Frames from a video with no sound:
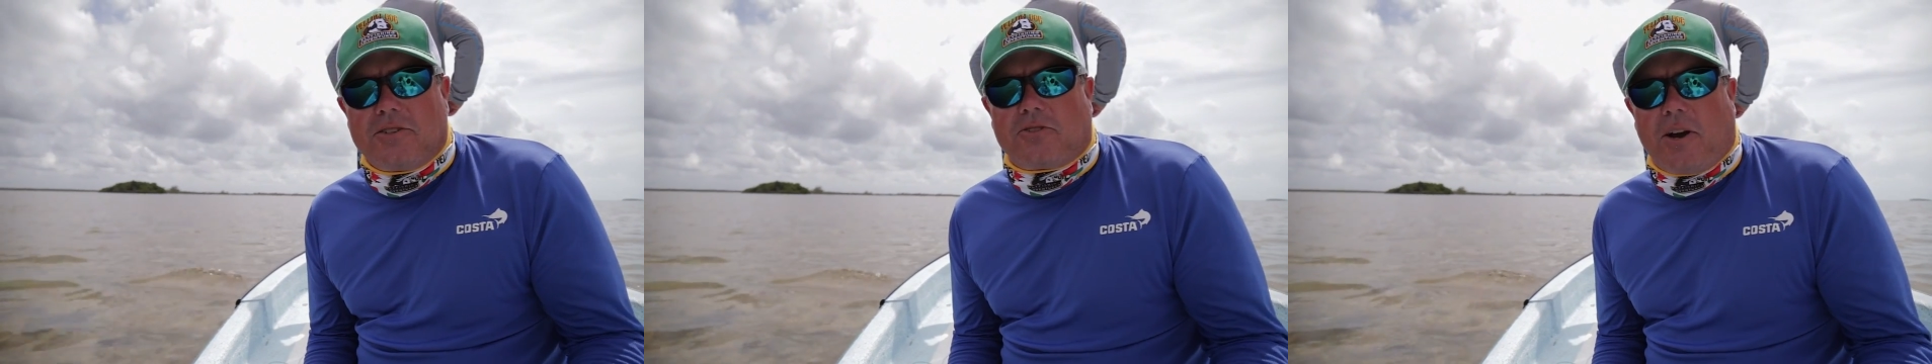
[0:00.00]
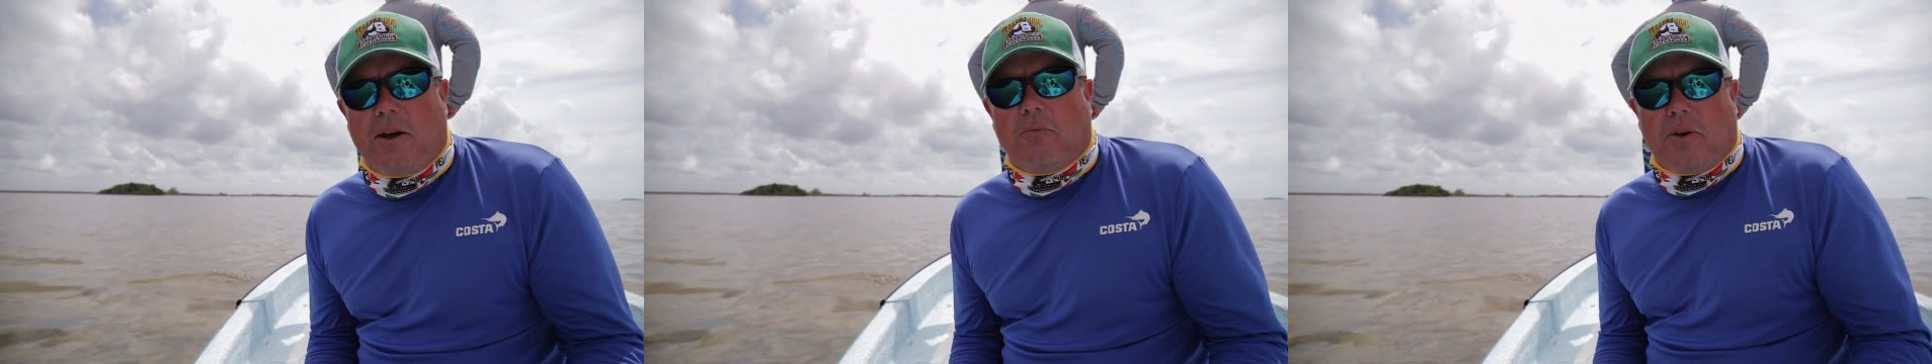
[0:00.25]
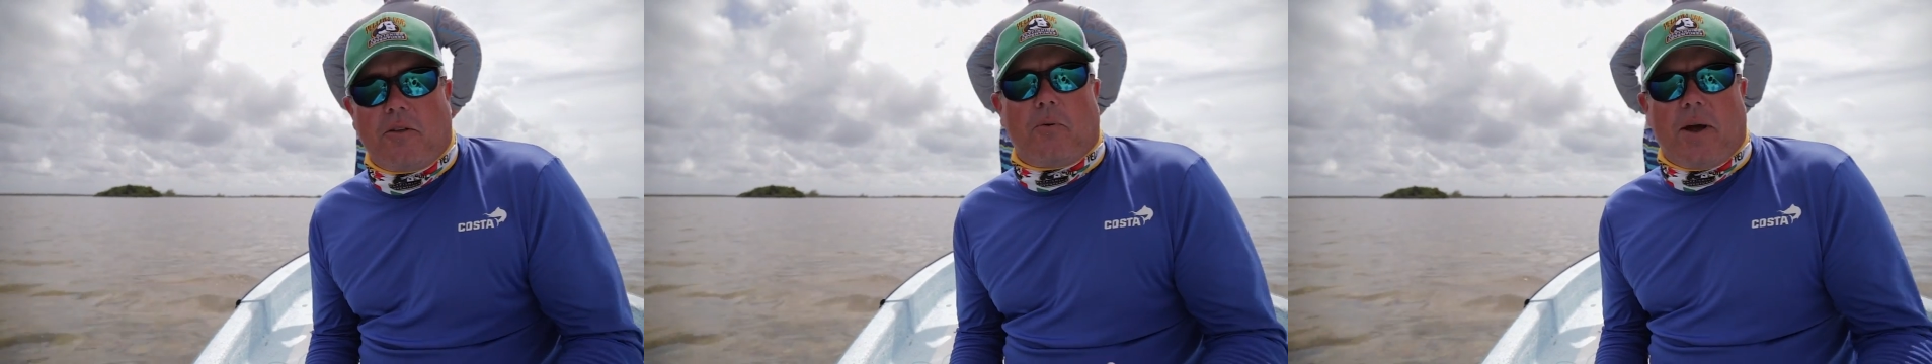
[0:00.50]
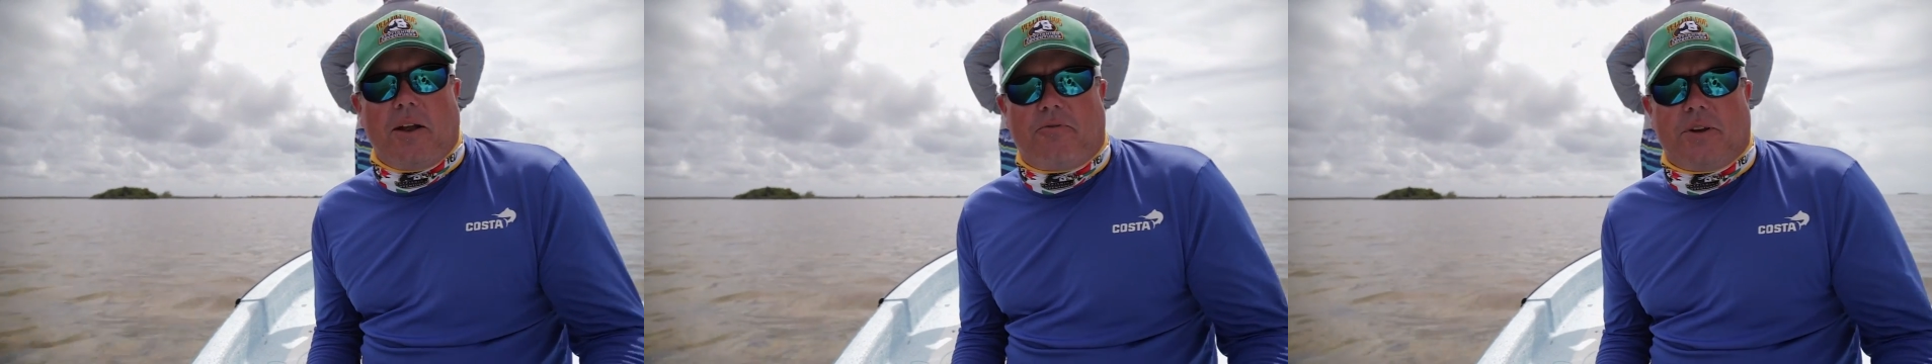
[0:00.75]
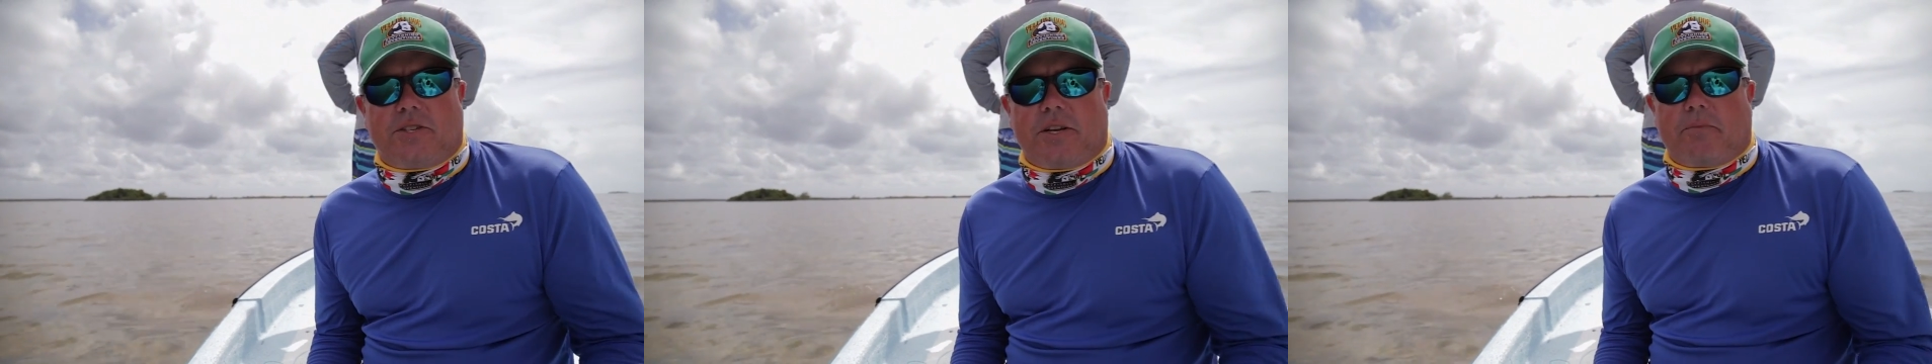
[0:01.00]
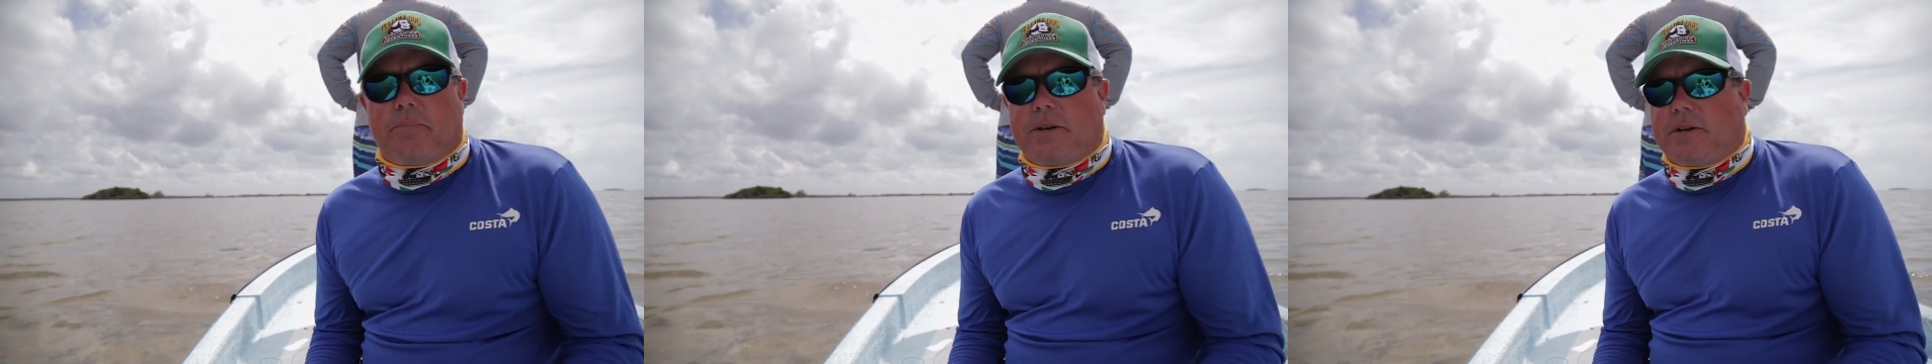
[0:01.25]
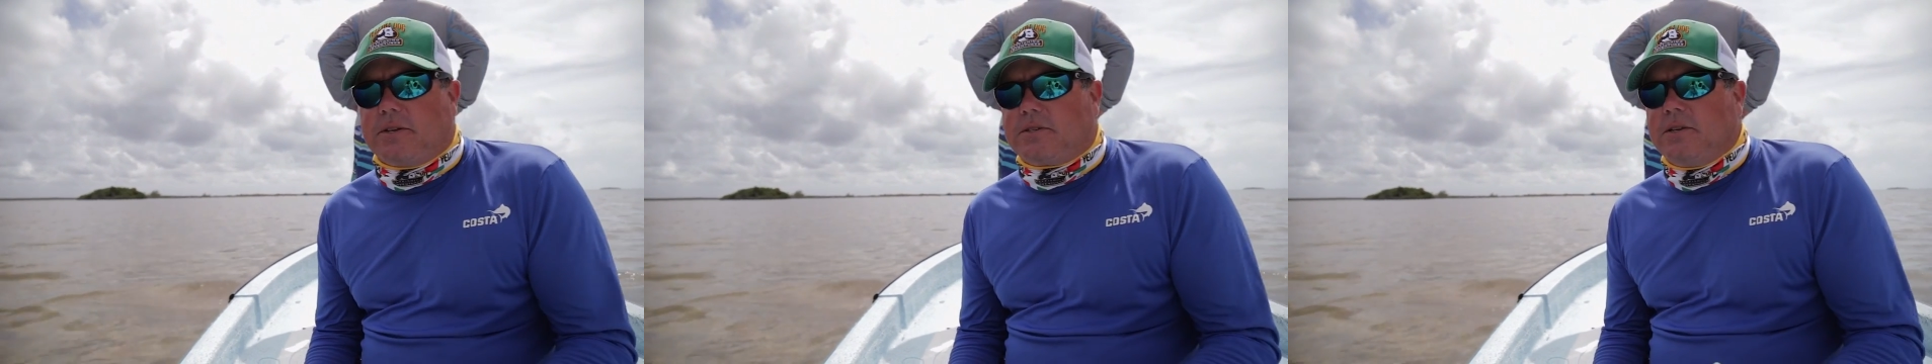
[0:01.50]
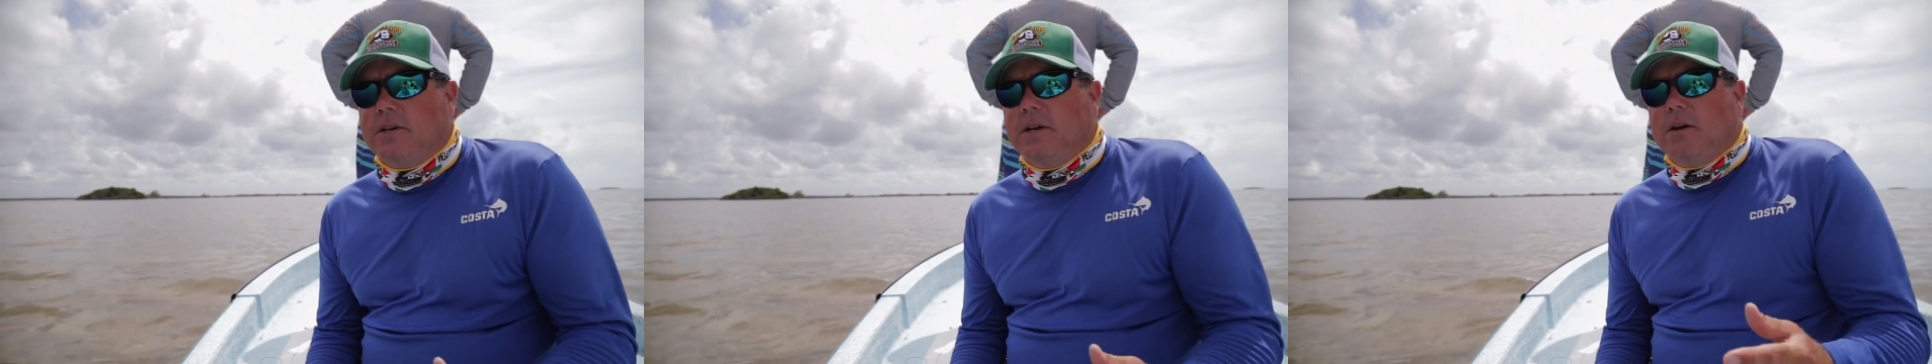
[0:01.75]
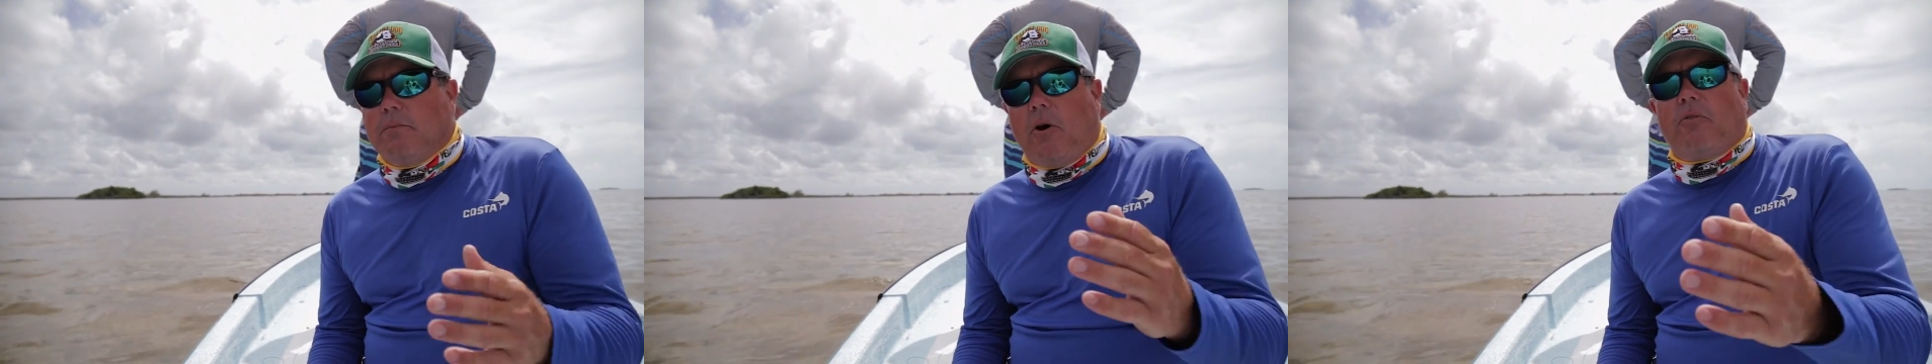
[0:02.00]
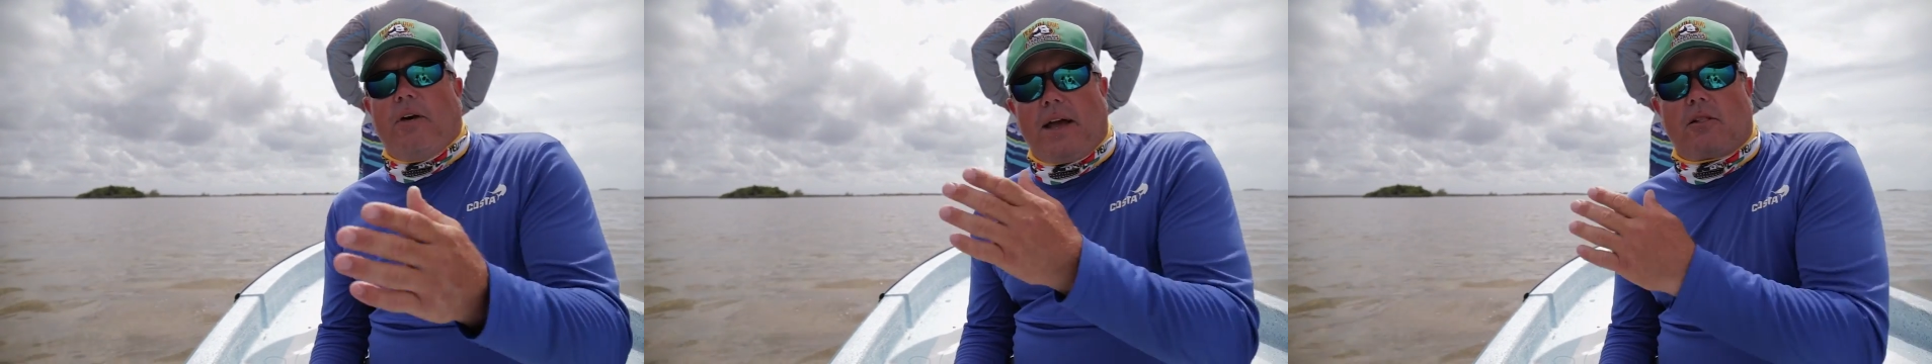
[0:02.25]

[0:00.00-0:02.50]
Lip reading: trip when they're wade fishing, because both